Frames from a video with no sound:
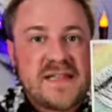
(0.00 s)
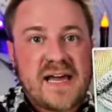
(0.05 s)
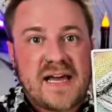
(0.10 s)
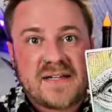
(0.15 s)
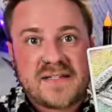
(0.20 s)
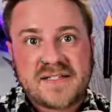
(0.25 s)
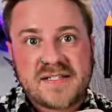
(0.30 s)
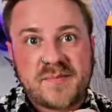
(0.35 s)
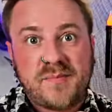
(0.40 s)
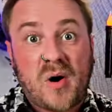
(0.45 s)

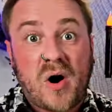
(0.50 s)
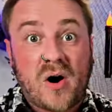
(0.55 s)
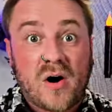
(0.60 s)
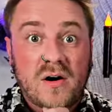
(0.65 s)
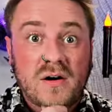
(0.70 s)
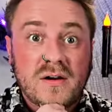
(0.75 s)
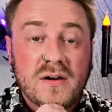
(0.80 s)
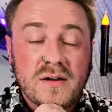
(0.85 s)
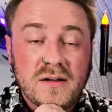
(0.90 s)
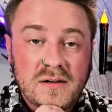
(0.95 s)
that
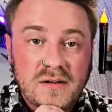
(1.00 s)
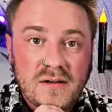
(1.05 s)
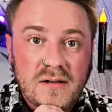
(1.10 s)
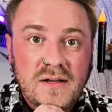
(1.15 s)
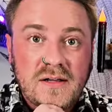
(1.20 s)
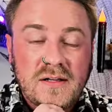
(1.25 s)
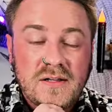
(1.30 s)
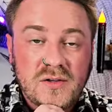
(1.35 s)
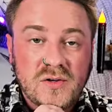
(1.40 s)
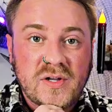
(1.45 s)
spark
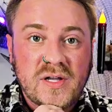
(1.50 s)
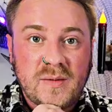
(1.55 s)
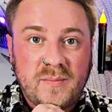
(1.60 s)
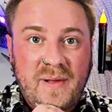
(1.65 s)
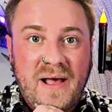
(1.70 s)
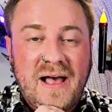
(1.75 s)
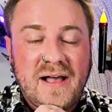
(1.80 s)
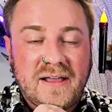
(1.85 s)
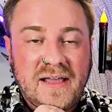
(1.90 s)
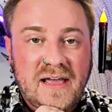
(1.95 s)
looking
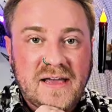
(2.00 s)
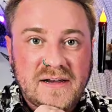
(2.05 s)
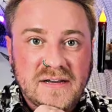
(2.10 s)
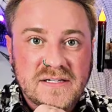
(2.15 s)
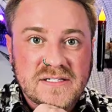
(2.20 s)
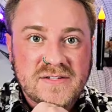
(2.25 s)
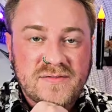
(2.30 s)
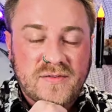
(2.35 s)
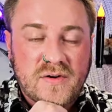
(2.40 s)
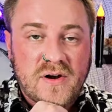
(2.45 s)
back at
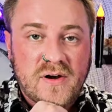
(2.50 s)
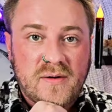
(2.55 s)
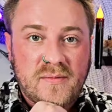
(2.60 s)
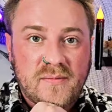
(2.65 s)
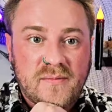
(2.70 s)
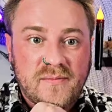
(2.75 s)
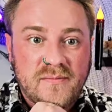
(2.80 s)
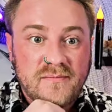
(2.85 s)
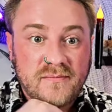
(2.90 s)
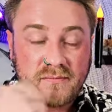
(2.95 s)
us
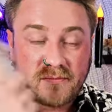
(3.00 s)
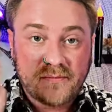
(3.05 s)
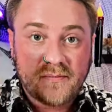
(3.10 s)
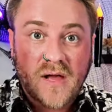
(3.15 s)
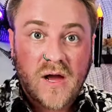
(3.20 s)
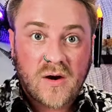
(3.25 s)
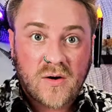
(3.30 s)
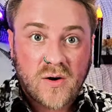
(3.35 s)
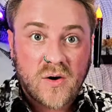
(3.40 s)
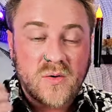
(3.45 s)
from
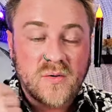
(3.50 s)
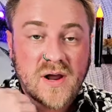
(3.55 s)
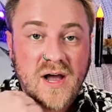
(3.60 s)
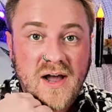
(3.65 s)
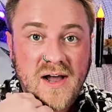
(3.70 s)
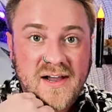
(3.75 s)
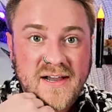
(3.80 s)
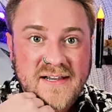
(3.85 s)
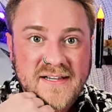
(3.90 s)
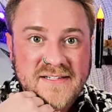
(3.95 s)
our own
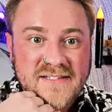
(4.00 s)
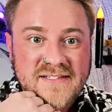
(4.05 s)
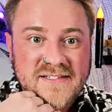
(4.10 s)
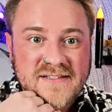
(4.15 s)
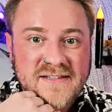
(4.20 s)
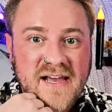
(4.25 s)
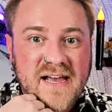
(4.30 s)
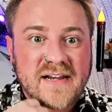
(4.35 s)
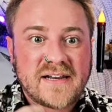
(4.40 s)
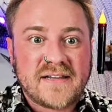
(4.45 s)
eyes.
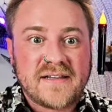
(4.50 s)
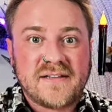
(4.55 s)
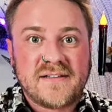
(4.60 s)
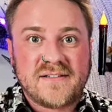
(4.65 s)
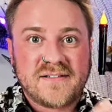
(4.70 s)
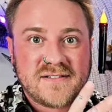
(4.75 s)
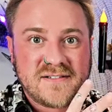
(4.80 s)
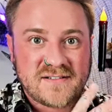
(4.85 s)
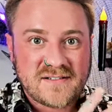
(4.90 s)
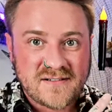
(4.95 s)
That
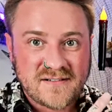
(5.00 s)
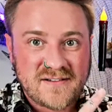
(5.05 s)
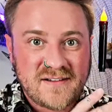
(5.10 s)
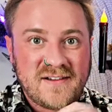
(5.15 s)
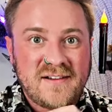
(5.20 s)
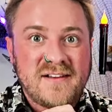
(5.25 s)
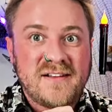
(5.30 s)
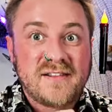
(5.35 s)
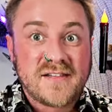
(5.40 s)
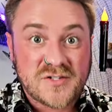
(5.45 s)
is
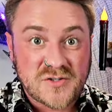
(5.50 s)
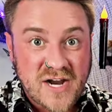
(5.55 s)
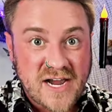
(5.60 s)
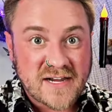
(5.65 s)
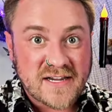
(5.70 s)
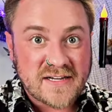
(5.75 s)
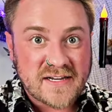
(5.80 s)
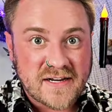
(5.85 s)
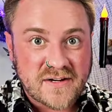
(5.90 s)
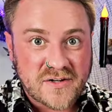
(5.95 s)
the
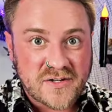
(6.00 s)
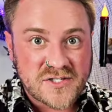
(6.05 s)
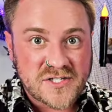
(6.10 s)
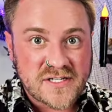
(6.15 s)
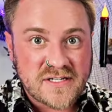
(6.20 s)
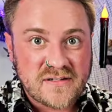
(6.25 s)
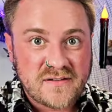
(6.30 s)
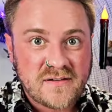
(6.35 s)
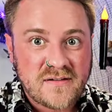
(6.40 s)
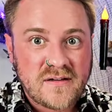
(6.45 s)
dragon
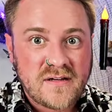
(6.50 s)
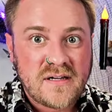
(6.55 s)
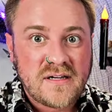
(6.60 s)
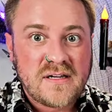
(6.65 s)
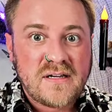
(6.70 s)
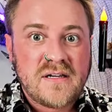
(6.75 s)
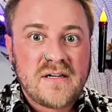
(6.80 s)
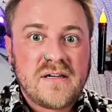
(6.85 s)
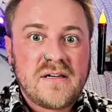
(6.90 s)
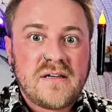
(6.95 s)
energy,
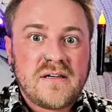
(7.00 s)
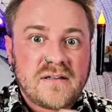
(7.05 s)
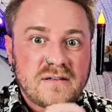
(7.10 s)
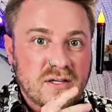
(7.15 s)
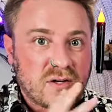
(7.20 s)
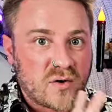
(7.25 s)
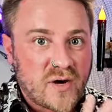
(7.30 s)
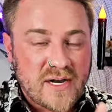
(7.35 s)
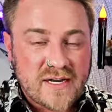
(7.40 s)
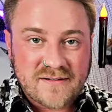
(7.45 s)
the
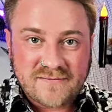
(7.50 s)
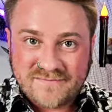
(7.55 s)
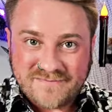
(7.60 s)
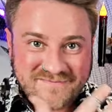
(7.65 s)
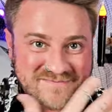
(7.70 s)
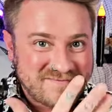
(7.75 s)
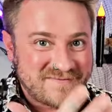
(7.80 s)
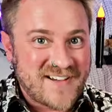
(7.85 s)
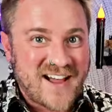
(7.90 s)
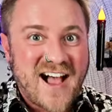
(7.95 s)
great
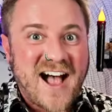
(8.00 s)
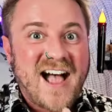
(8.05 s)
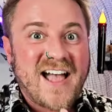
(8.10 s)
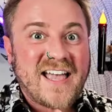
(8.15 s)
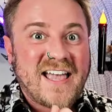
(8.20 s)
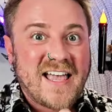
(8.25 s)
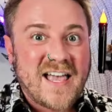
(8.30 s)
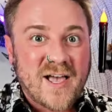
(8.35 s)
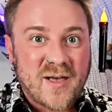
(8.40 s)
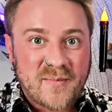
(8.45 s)
I
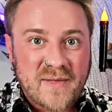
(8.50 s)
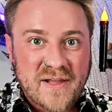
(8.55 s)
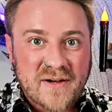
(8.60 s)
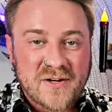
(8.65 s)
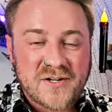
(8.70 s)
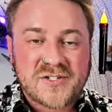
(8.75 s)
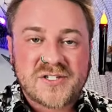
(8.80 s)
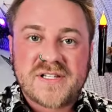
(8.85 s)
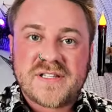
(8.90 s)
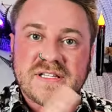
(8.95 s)
am
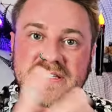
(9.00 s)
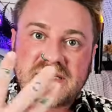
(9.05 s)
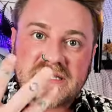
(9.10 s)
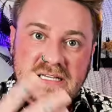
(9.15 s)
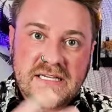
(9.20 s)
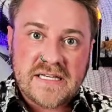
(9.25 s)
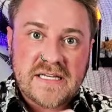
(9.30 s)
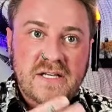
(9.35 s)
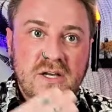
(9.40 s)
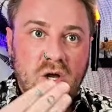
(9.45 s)
energy, this
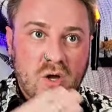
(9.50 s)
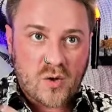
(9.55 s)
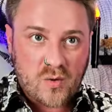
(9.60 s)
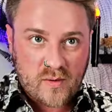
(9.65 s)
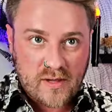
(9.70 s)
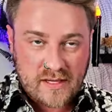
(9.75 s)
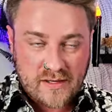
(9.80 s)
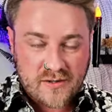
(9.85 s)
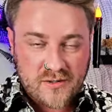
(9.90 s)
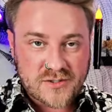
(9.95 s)
ego
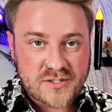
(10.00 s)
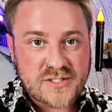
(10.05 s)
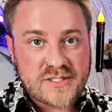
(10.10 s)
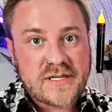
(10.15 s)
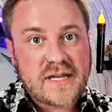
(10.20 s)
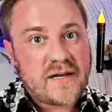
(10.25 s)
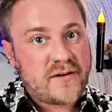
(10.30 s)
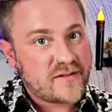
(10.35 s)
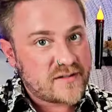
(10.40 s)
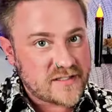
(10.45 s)
energy,
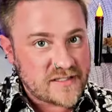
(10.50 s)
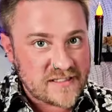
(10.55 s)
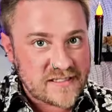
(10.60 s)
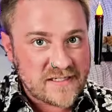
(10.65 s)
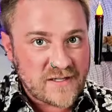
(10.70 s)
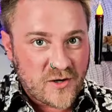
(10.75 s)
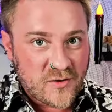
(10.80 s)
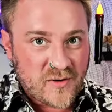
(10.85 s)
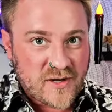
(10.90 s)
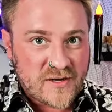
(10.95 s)
healthy
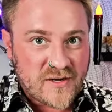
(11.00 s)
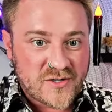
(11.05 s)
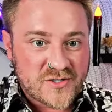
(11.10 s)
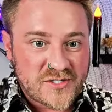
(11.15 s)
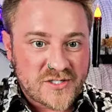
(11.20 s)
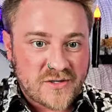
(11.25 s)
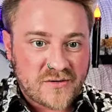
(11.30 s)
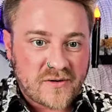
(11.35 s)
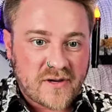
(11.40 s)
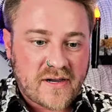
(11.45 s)
ego
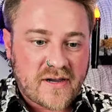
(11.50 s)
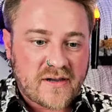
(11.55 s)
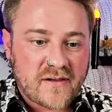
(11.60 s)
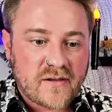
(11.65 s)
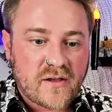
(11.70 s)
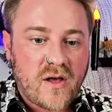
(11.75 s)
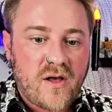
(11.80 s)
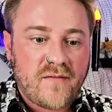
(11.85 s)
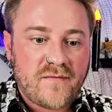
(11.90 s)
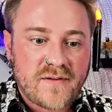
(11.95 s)
energy, okay,
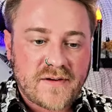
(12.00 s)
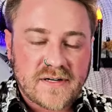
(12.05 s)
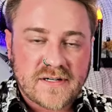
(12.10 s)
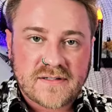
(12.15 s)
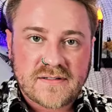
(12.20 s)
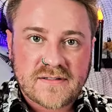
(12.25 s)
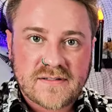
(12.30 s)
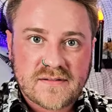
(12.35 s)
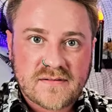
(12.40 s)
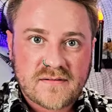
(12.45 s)

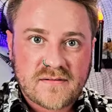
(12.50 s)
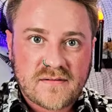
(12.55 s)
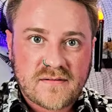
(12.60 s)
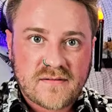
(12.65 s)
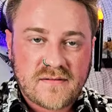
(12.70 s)
confidence.